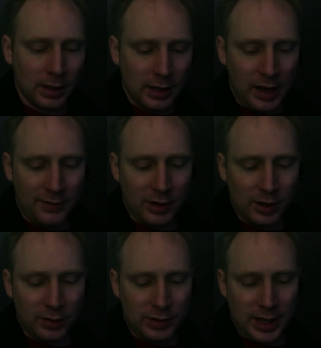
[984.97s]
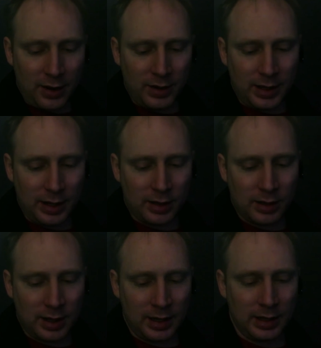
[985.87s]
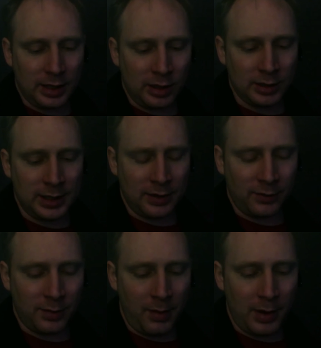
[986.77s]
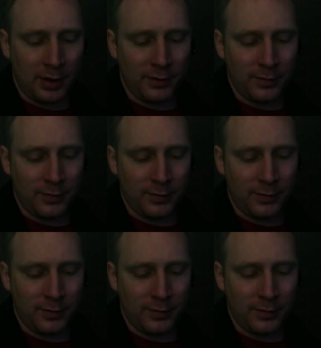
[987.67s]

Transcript: Ava, are you down here? Haley called down from above.